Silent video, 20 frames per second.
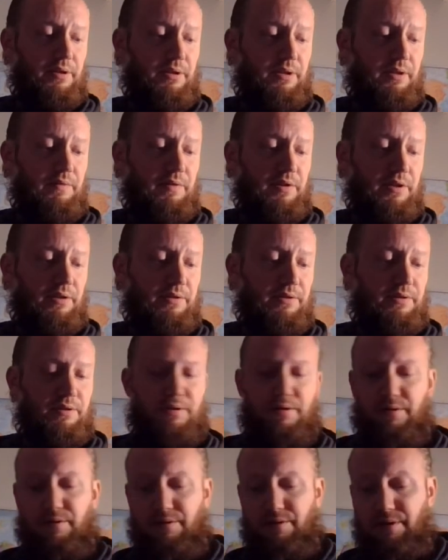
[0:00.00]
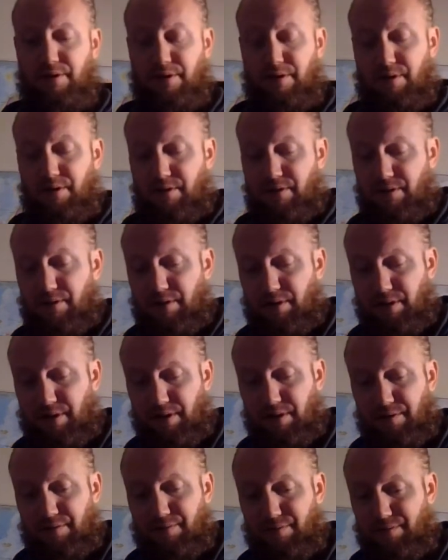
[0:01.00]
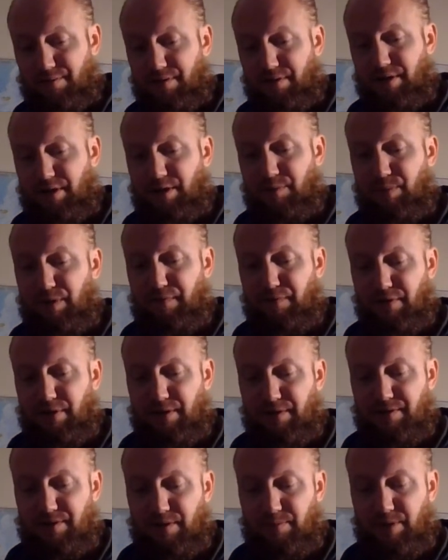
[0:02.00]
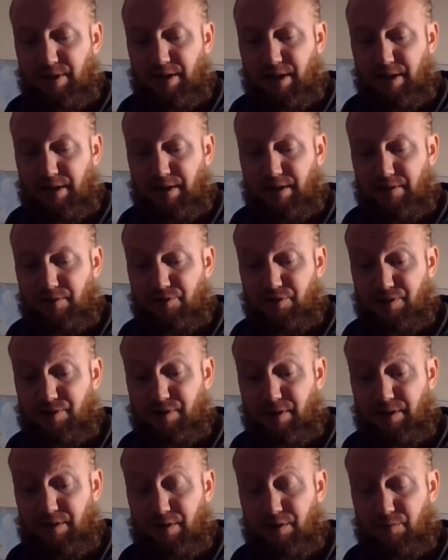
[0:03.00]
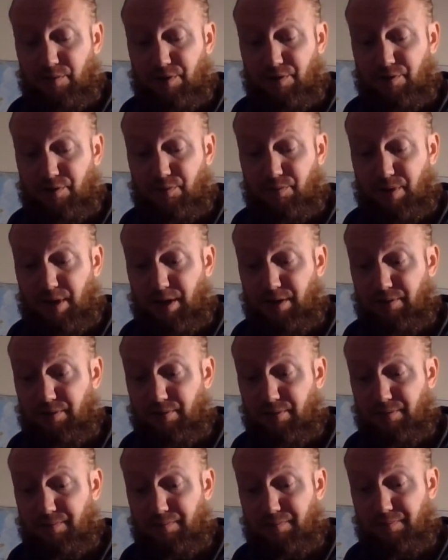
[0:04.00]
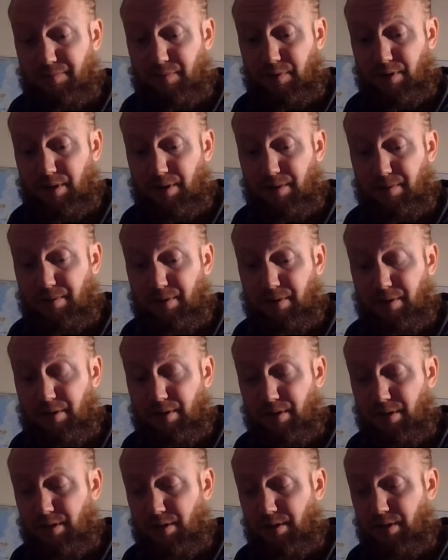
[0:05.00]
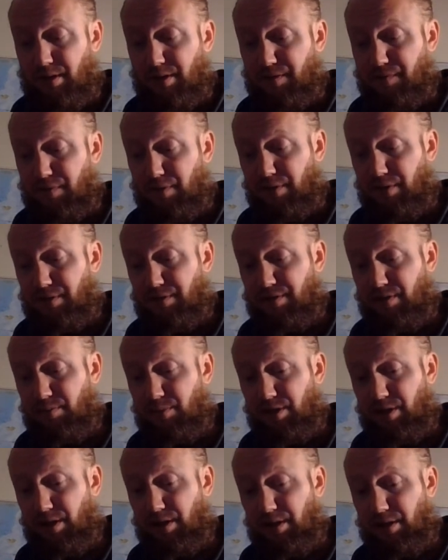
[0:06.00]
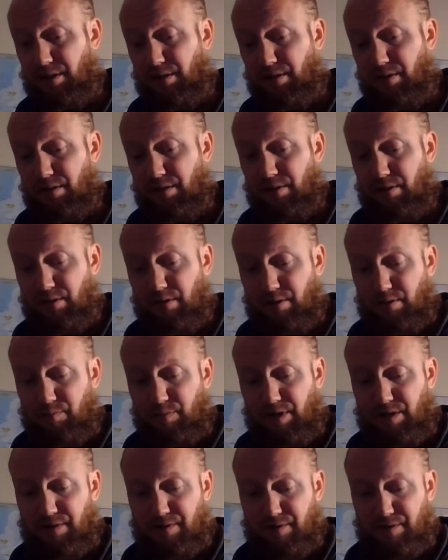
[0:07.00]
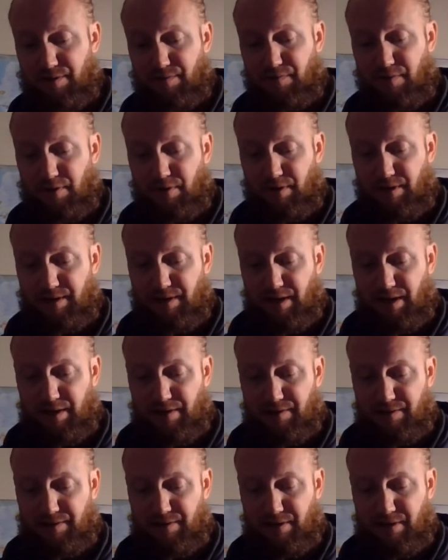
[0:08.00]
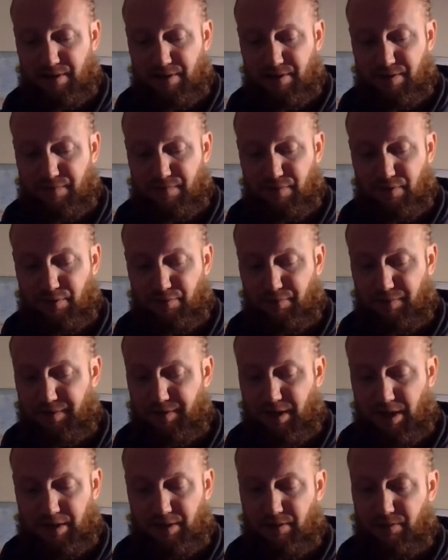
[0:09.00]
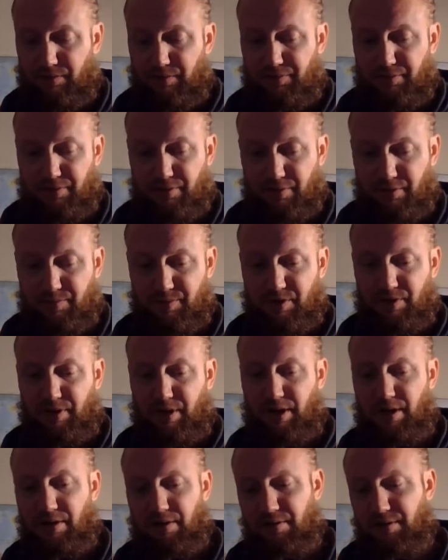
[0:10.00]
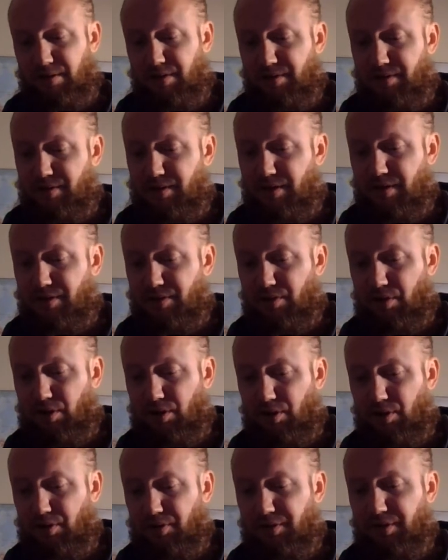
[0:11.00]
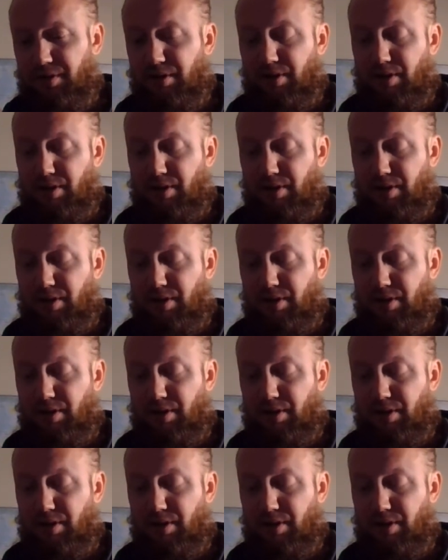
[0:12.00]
even consider. It can be very intimidating, just like the original manual, okay, is very intimidating because it's very dense and it's filled with technical terms. Okay, here it is. It's called